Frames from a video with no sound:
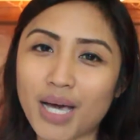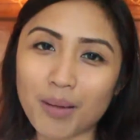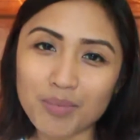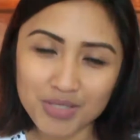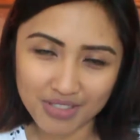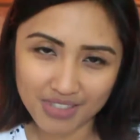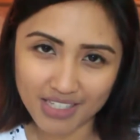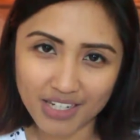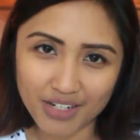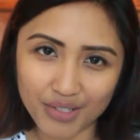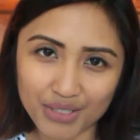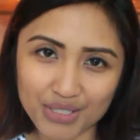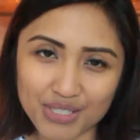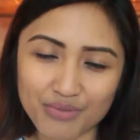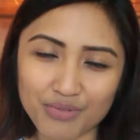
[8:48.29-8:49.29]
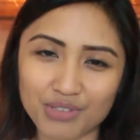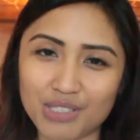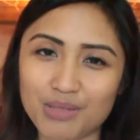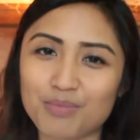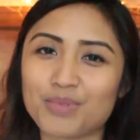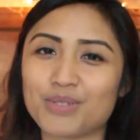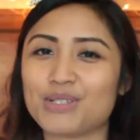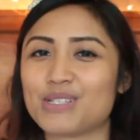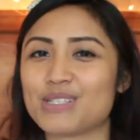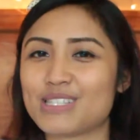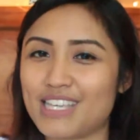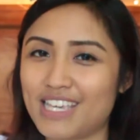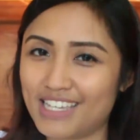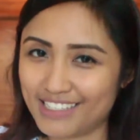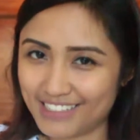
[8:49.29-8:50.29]
up to the Heroes of
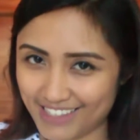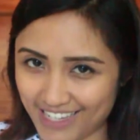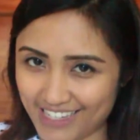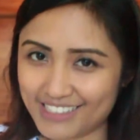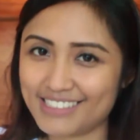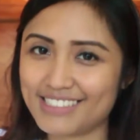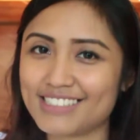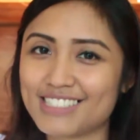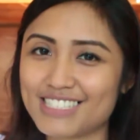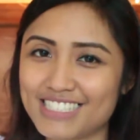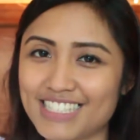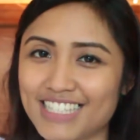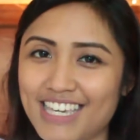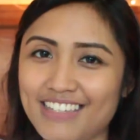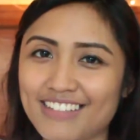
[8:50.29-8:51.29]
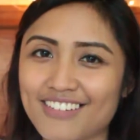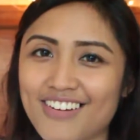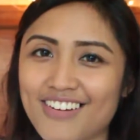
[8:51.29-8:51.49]
Olympus and then to the Kane